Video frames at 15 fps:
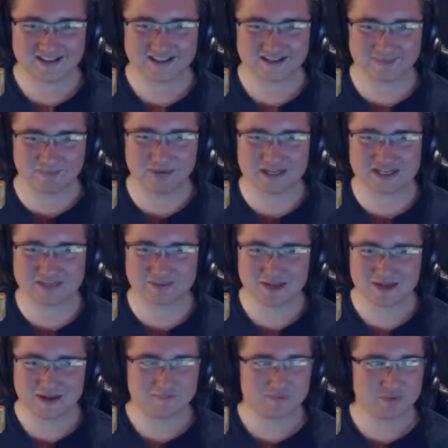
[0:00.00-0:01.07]
Please,
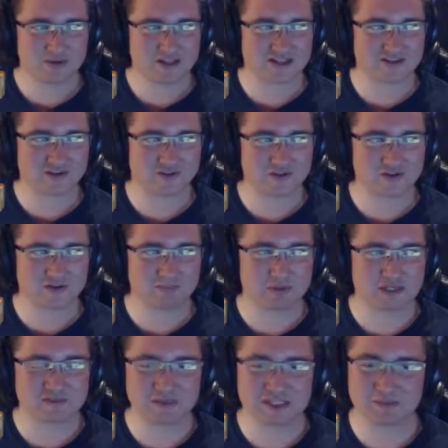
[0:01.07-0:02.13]
no, those are
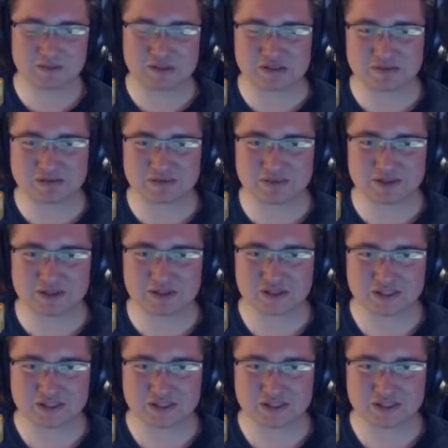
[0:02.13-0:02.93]
please, please, please, please, please.